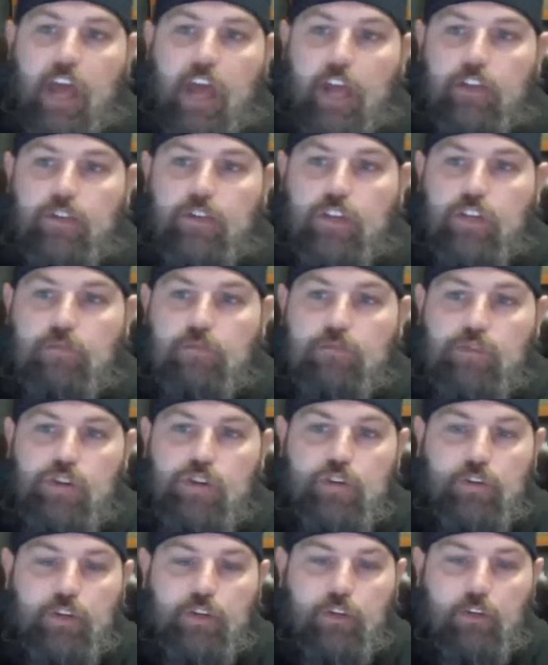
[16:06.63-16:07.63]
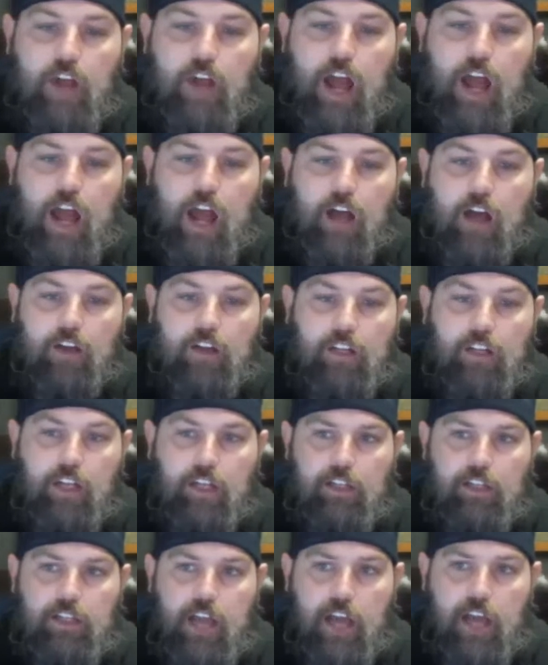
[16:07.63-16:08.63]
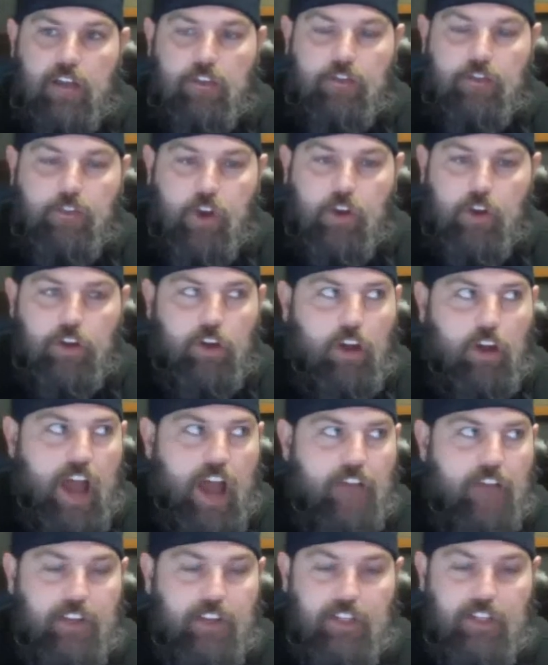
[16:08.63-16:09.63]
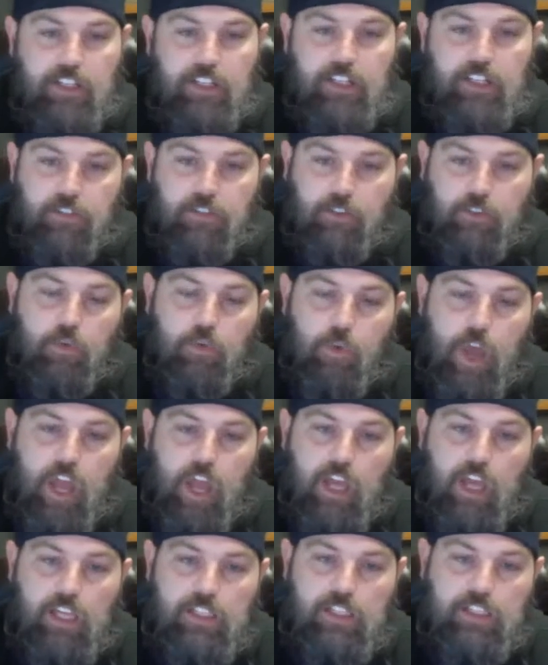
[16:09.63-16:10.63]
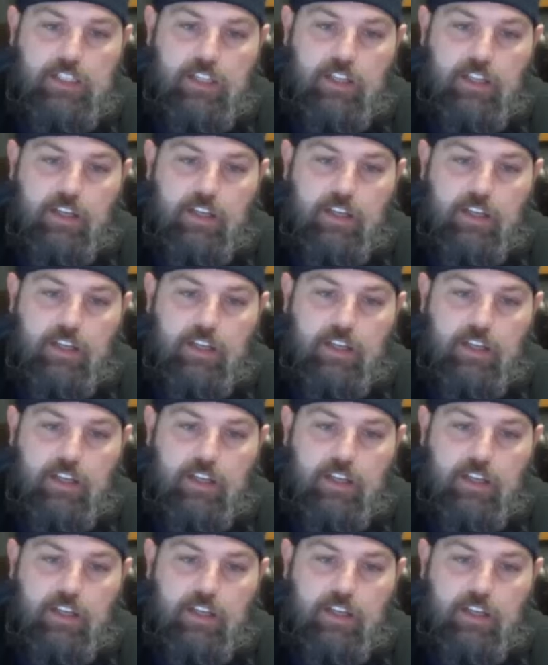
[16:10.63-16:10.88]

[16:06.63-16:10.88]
and you can move it around and kind of photograph it in different ways